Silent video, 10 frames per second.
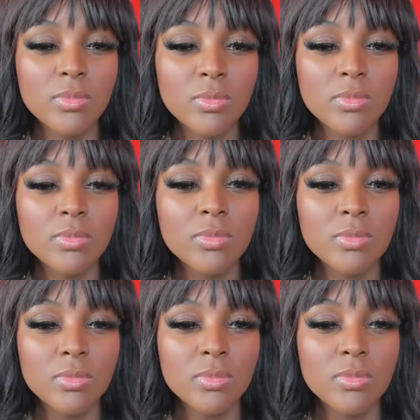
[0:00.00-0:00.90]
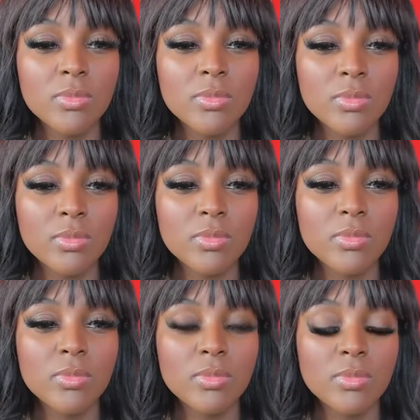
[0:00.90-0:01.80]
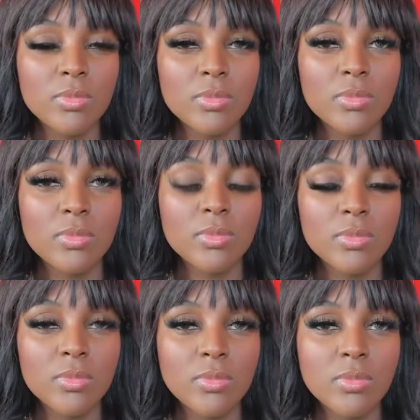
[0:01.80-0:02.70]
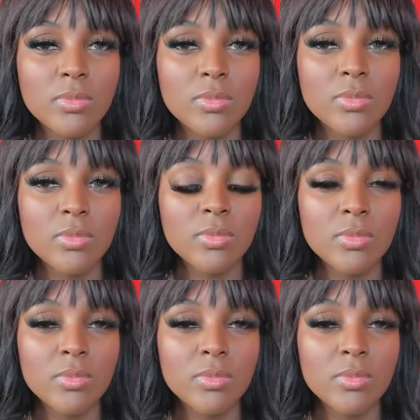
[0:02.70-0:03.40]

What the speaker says: No words are spoken by the person on screen.